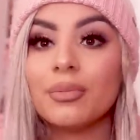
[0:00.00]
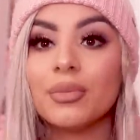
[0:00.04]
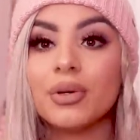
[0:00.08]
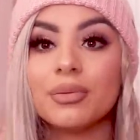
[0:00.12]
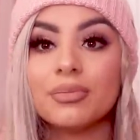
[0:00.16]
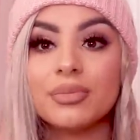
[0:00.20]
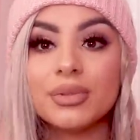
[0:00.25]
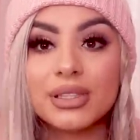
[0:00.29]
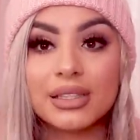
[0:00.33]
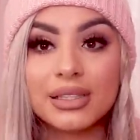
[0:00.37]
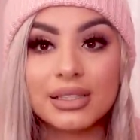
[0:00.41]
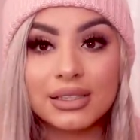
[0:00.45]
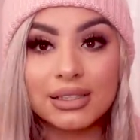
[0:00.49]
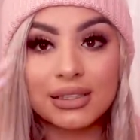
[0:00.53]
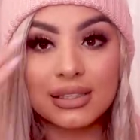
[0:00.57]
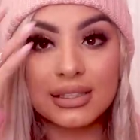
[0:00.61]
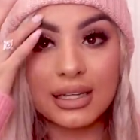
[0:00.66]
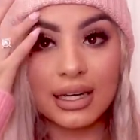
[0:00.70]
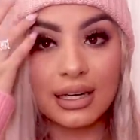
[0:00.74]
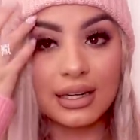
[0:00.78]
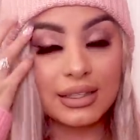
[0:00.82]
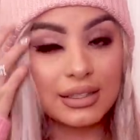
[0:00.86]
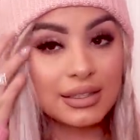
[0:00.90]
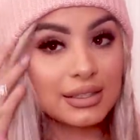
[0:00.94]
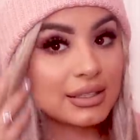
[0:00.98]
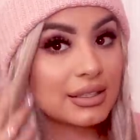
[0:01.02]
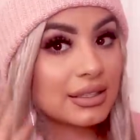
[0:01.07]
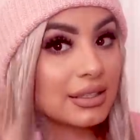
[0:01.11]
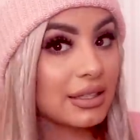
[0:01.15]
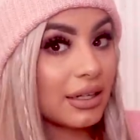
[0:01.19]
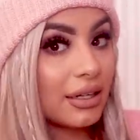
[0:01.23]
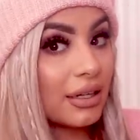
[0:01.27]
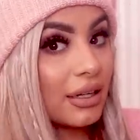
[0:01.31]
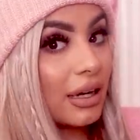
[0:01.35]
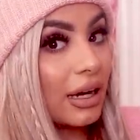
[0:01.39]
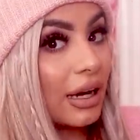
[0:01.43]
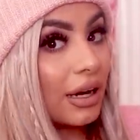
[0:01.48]
am obsessed.
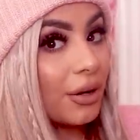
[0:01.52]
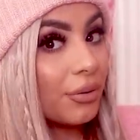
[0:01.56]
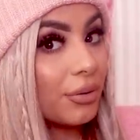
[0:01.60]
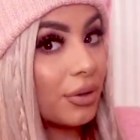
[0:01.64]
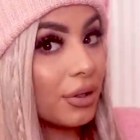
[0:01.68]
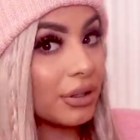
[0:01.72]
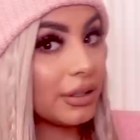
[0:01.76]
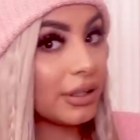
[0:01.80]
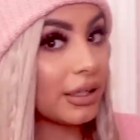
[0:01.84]
I will